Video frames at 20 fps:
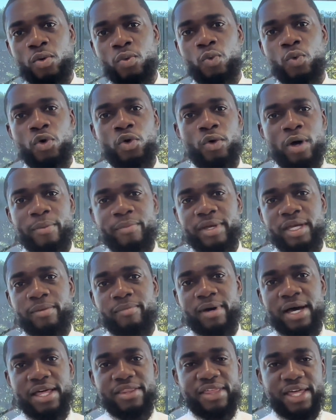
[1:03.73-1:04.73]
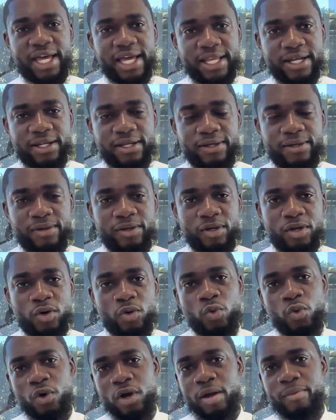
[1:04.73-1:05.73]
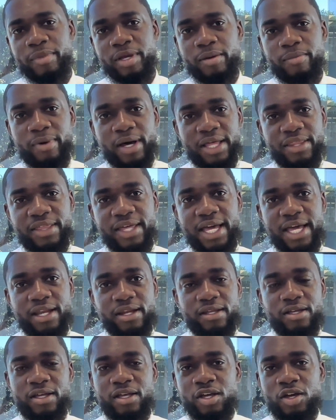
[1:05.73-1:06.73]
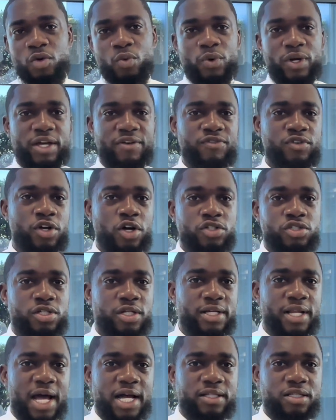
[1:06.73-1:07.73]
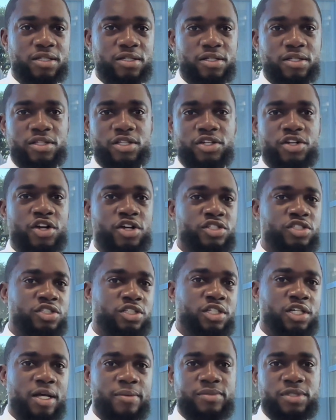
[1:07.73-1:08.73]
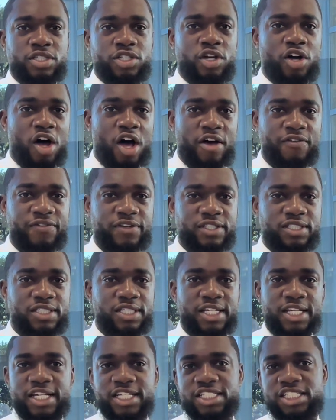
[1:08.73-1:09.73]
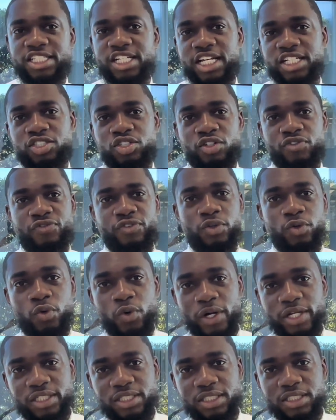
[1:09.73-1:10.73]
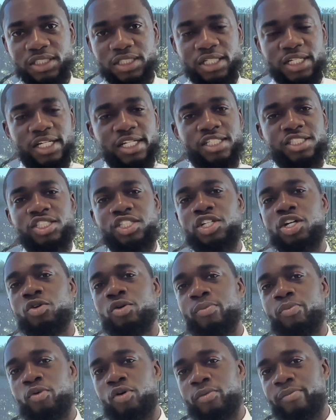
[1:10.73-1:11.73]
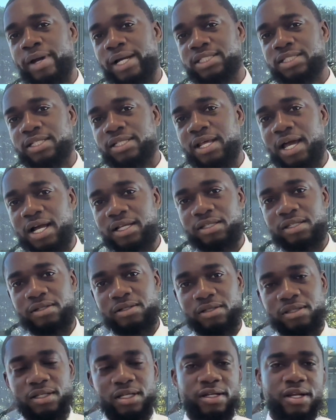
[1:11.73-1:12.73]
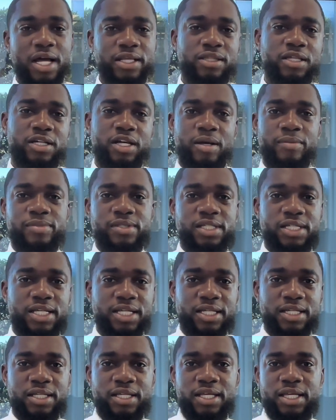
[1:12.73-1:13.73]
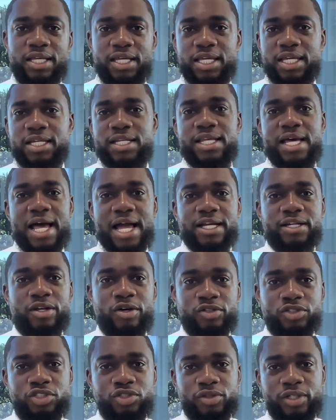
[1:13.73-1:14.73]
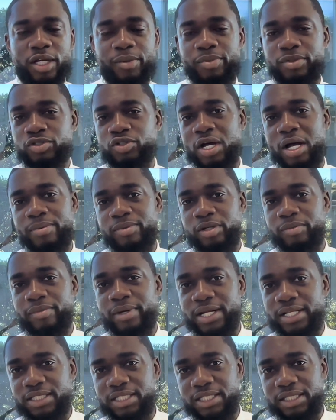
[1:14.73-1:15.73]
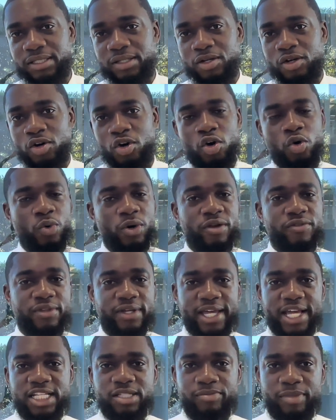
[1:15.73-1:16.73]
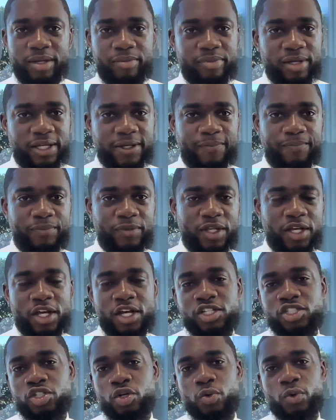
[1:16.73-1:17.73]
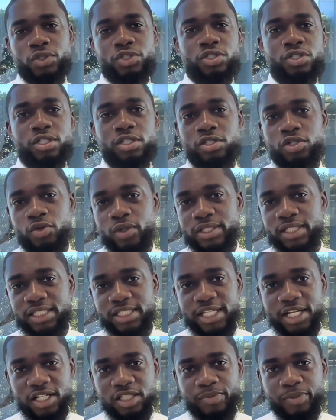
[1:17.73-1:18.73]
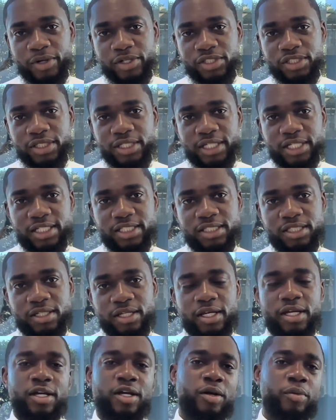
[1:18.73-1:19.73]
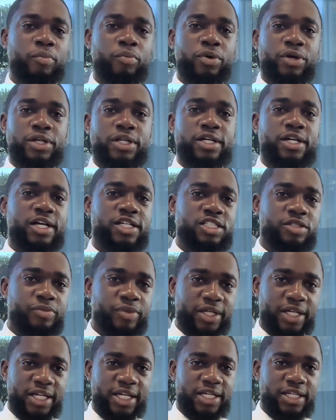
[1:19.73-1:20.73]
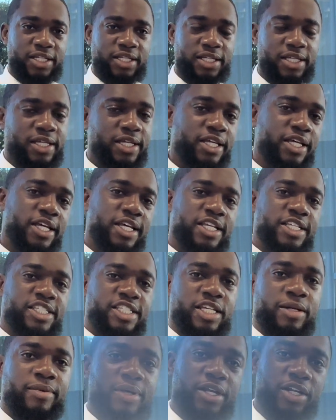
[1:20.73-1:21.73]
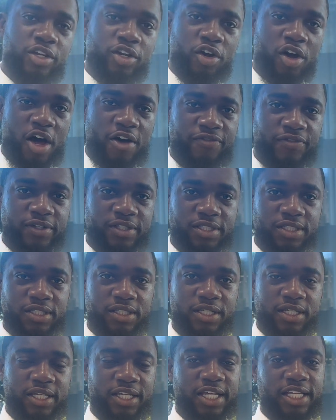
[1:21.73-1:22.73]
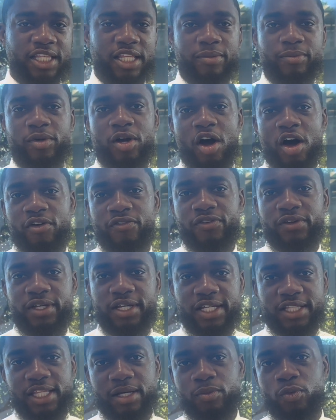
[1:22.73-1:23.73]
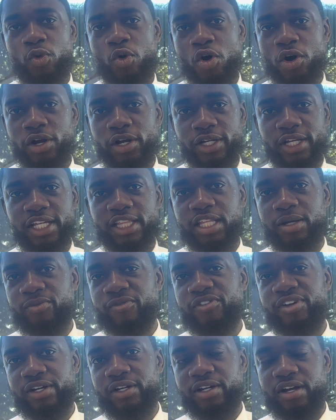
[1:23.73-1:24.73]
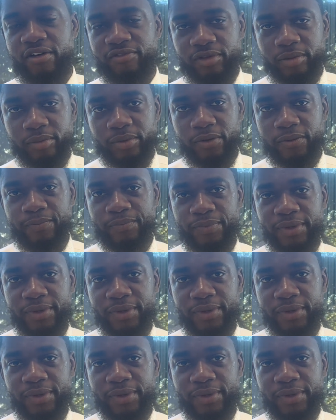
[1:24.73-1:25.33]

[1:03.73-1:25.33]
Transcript: What do I mean by that? What I mean by that, whenever you go to a doctor, the nurse comes in your office, she asks you a few questions, she will report back to the doctor comes in, he diagnoses you, he prescribes your medicine, or whatever the case may be. So what you need to do as a salesperson is bring the customer in, sit them down in your office, get them coffee, get them water, get them very comfortable.